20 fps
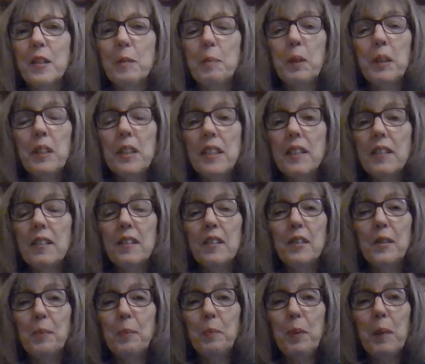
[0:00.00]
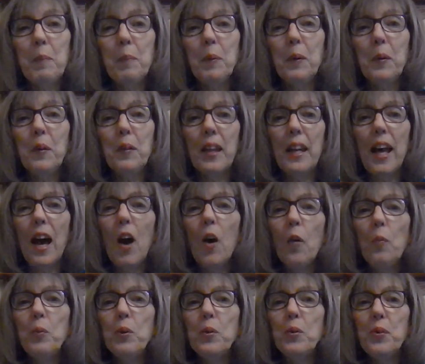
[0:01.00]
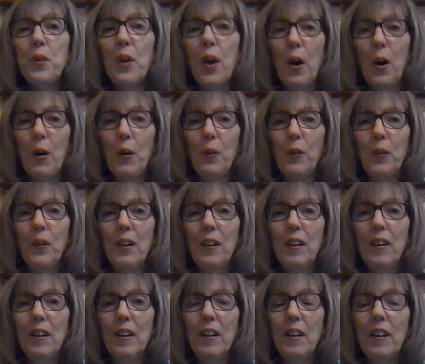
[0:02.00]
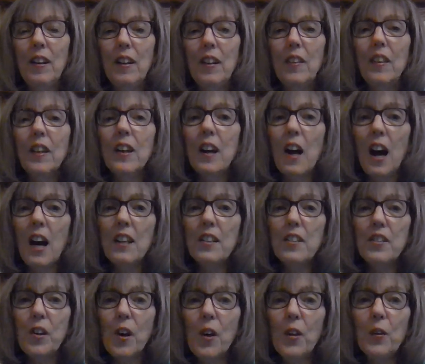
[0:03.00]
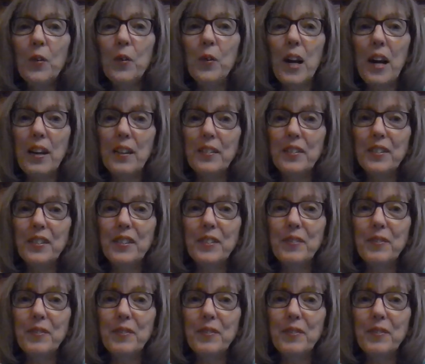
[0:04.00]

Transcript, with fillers: experiences, people that help you know that God is all around.